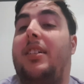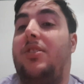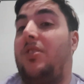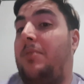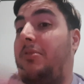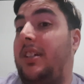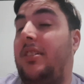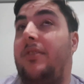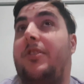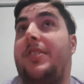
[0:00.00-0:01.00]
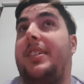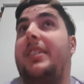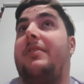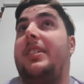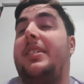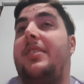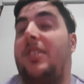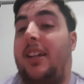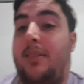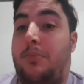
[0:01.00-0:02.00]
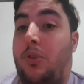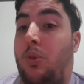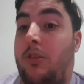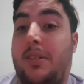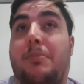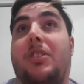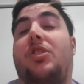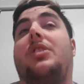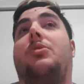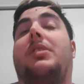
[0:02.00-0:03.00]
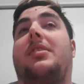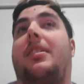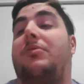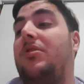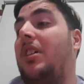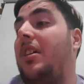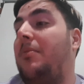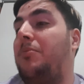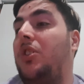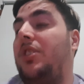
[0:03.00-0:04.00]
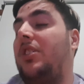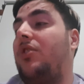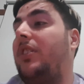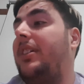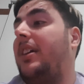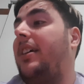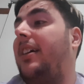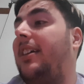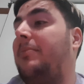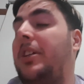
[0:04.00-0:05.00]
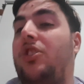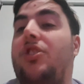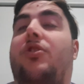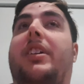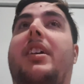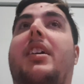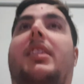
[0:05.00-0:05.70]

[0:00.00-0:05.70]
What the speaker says: It's not spread out over a series, so they can pour as much into it as they want. Music's great, animation's great.